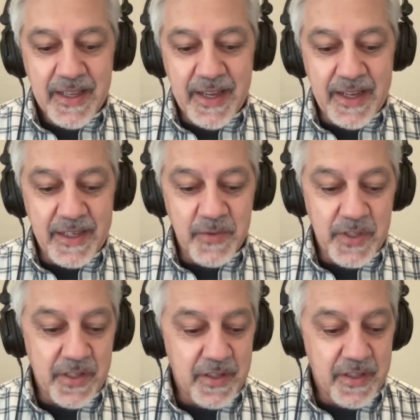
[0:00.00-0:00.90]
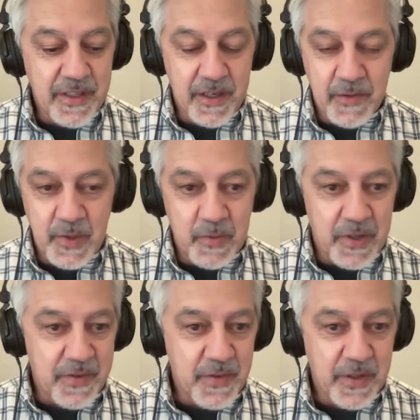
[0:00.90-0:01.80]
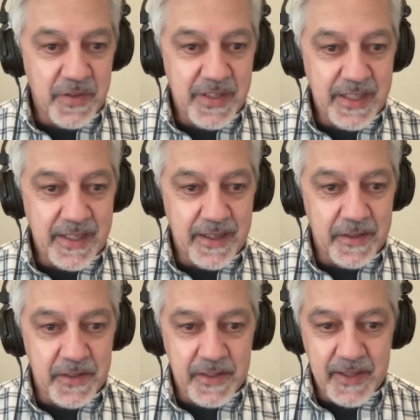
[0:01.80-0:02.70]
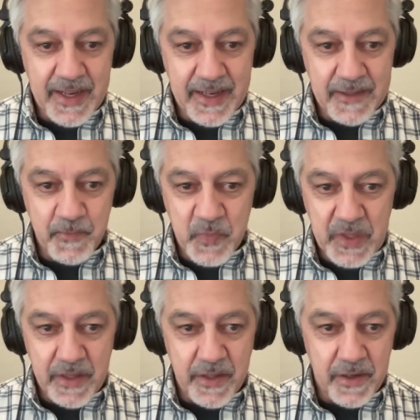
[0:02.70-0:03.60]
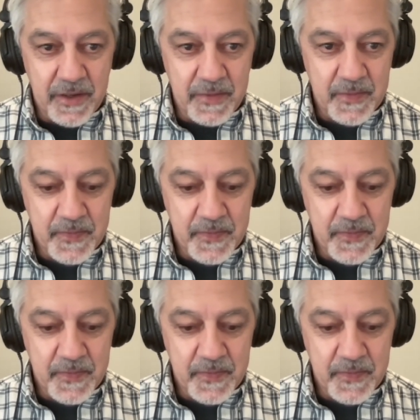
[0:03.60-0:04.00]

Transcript: And we just we work through those details, and there